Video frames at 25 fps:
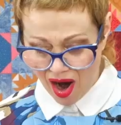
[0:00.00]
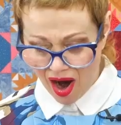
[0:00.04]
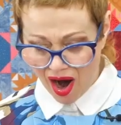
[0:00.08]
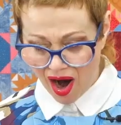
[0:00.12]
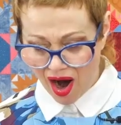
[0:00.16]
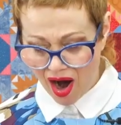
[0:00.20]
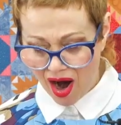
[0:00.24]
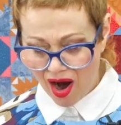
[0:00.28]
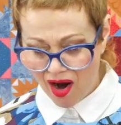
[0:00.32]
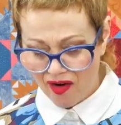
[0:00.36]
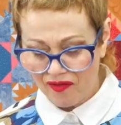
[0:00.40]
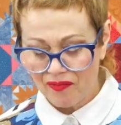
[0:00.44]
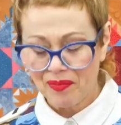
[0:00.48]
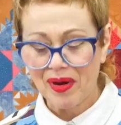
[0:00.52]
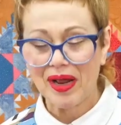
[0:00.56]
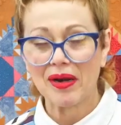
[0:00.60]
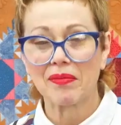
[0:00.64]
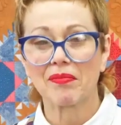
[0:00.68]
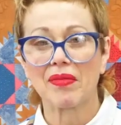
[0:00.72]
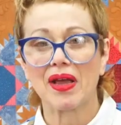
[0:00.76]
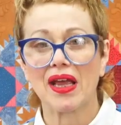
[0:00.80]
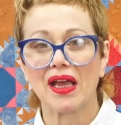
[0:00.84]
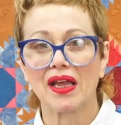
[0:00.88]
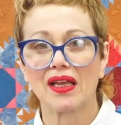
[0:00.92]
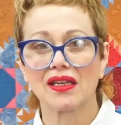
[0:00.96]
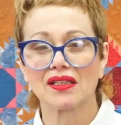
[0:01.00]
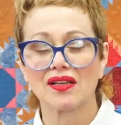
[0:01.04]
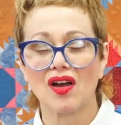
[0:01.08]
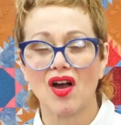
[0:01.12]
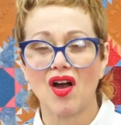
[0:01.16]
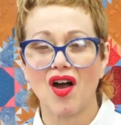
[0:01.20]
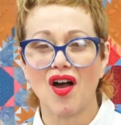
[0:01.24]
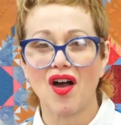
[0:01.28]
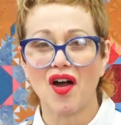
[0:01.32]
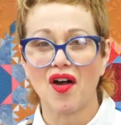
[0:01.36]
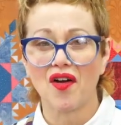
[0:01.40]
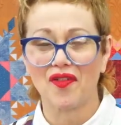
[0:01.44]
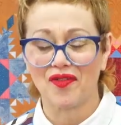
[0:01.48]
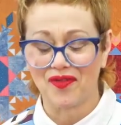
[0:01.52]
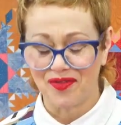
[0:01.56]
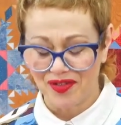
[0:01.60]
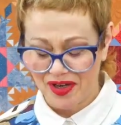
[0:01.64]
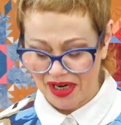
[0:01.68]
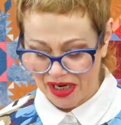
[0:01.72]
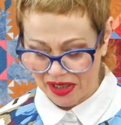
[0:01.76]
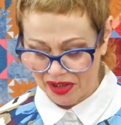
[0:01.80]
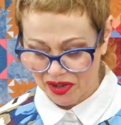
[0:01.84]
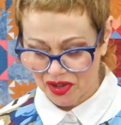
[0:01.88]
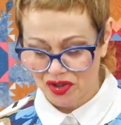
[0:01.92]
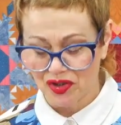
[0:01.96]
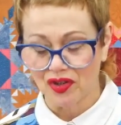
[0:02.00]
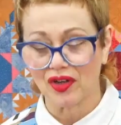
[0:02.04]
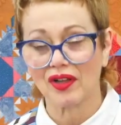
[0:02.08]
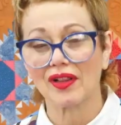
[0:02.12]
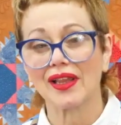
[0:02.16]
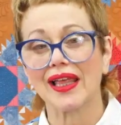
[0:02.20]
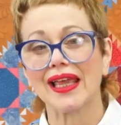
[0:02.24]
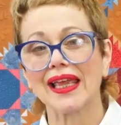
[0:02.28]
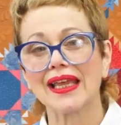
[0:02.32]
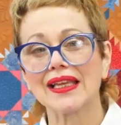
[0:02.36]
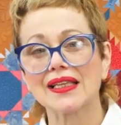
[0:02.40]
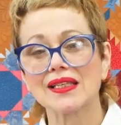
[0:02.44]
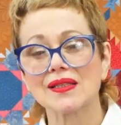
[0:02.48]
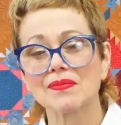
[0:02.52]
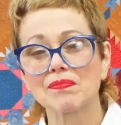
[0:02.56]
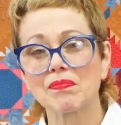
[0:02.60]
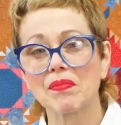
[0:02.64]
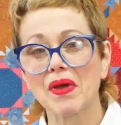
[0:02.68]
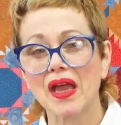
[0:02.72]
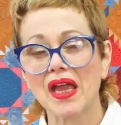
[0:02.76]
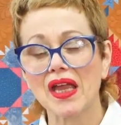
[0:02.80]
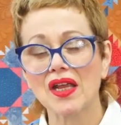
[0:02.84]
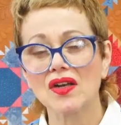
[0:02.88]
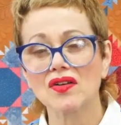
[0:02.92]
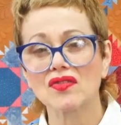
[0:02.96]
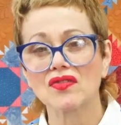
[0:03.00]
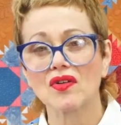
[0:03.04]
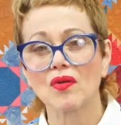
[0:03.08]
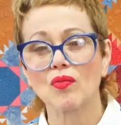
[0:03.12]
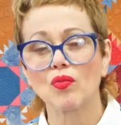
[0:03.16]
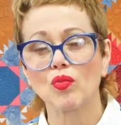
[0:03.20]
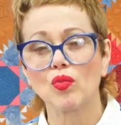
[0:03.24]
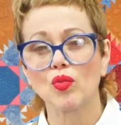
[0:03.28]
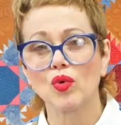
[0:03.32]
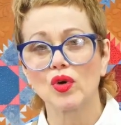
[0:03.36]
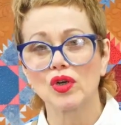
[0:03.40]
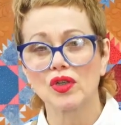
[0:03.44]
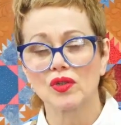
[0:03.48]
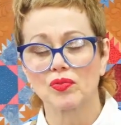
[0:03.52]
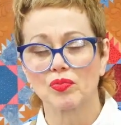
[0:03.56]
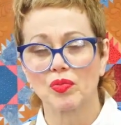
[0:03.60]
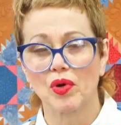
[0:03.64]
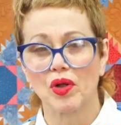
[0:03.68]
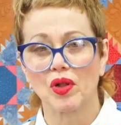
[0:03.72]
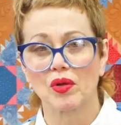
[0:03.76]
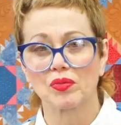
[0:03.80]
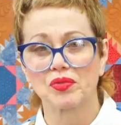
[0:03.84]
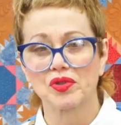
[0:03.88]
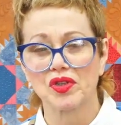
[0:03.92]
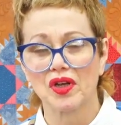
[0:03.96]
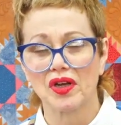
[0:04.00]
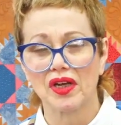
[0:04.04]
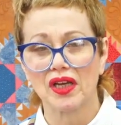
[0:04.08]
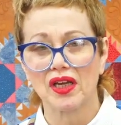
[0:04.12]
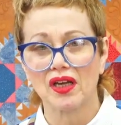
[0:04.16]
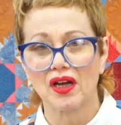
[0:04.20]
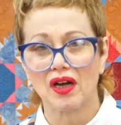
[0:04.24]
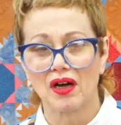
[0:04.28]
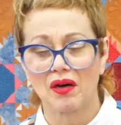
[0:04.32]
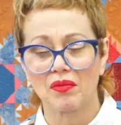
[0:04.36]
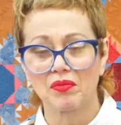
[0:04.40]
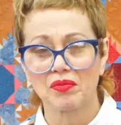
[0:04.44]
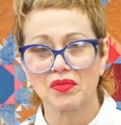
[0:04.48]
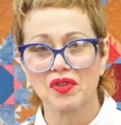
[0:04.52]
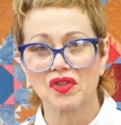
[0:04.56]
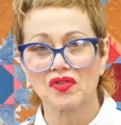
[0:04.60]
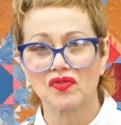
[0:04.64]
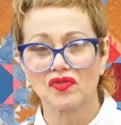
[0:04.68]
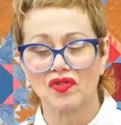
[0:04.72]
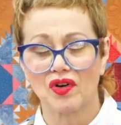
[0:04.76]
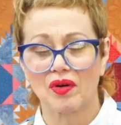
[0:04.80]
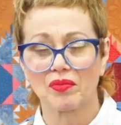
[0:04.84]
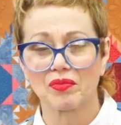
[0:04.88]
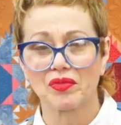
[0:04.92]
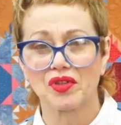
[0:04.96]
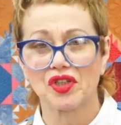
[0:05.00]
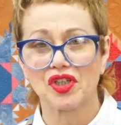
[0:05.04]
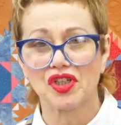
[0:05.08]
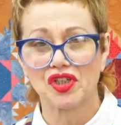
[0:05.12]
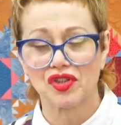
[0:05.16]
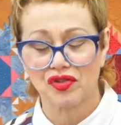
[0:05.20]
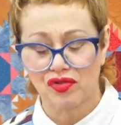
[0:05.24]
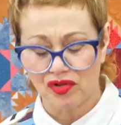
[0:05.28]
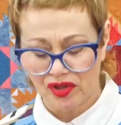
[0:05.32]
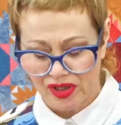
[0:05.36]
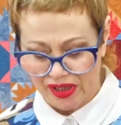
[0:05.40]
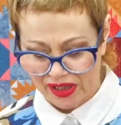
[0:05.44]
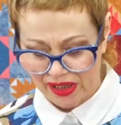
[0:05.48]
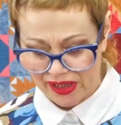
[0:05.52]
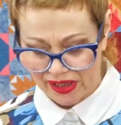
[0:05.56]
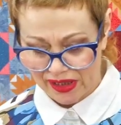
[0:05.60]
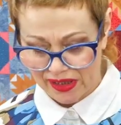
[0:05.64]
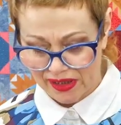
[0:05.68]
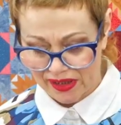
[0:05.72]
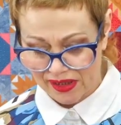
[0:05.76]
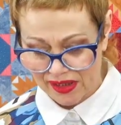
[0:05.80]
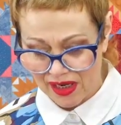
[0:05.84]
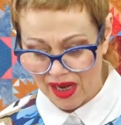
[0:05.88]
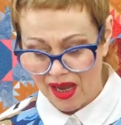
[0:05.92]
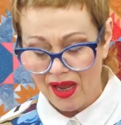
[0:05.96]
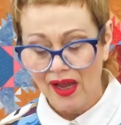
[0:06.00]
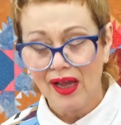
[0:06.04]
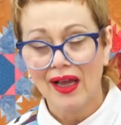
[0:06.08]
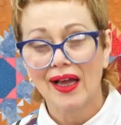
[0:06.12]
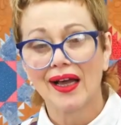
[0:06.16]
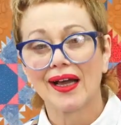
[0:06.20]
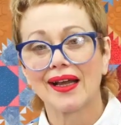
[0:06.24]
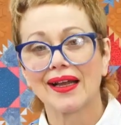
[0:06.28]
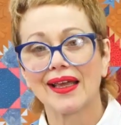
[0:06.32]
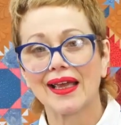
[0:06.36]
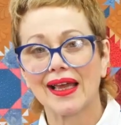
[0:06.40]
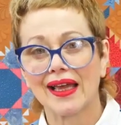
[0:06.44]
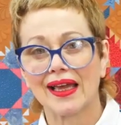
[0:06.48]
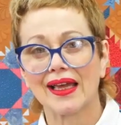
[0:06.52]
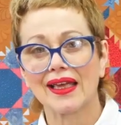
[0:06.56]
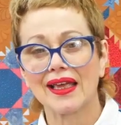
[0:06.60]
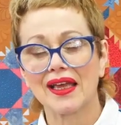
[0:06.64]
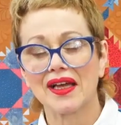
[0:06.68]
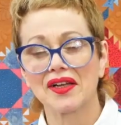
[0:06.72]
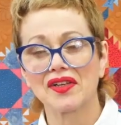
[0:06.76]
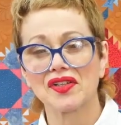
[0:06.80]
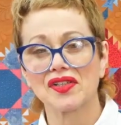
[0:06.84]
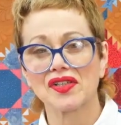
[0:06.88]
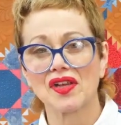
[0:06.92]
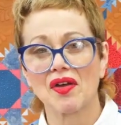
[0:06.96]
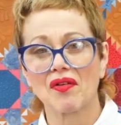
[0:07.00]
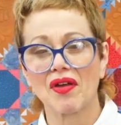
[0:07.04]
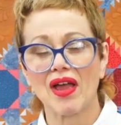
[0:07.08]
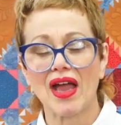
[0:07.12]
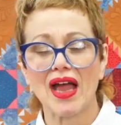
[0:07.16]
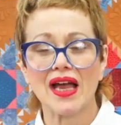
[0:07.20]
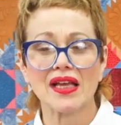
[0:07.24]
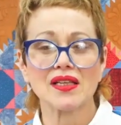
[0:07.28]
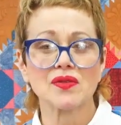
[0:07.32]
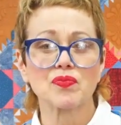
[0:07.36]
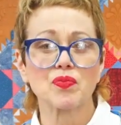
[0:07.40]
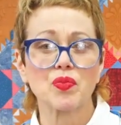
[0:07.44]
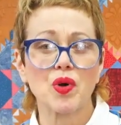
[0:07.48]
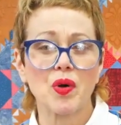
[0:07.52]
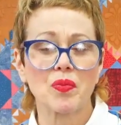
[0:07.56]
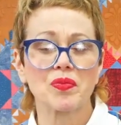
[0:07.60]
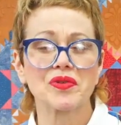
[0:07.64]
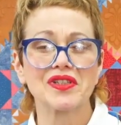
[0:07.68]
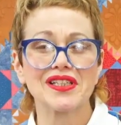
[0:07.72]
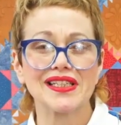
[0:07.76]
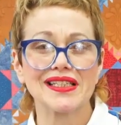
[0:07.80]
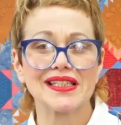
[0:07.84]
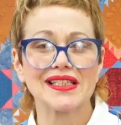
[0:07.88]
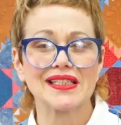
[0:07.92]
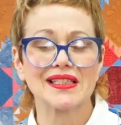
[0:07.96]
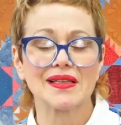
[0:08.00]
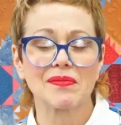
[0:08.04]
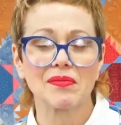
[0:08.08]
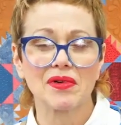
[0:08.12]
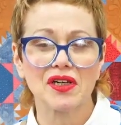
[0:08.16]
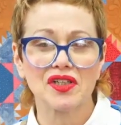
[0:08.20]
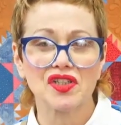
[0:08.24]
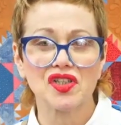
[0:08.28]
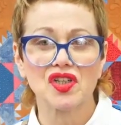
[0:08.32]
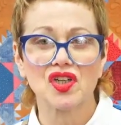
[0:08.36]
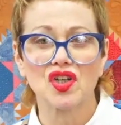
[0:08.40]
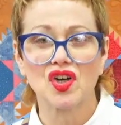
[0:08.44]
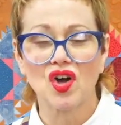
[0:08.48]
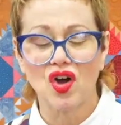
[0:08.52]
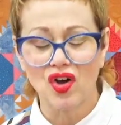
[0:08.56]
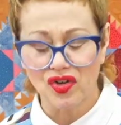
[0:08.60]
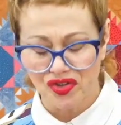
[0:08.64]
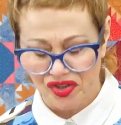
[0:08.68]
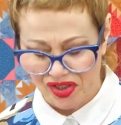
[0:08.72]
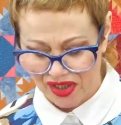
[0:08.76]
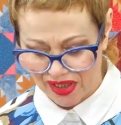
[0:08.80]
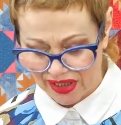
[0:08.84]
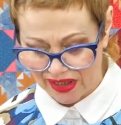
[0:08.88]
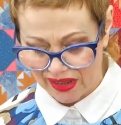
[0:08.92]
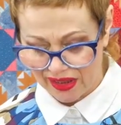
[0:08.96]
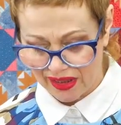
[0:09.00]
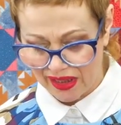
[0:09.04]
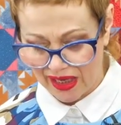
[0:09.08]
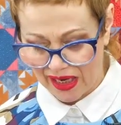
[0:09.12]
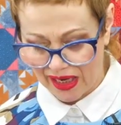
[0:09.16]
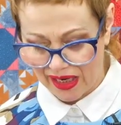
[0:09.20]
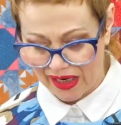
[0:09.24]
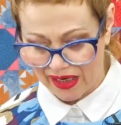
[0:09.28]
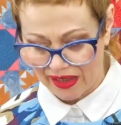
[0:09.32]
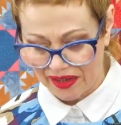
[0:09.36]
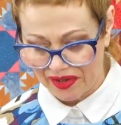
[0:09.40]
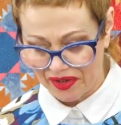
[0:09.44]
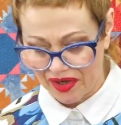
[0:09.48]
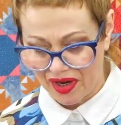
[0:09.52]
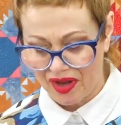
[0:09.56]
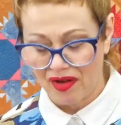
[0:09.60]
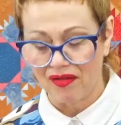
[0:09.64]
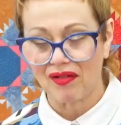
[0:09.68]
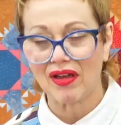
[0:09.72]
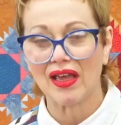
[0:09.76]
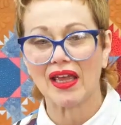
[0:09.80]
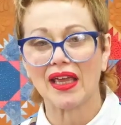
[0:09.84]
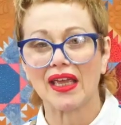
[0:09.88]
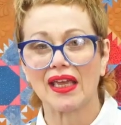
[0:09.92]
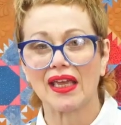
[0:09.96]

half man-made, half natural. It's made from wood pulp, so it comes from trees, okay? And so it has properties similar to cotton in that, you know,